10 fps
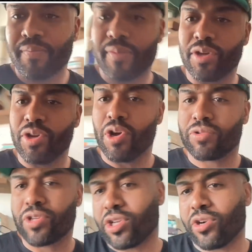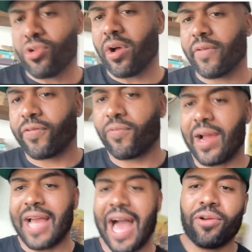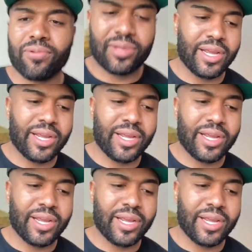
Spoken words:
to turn off, right? I don't think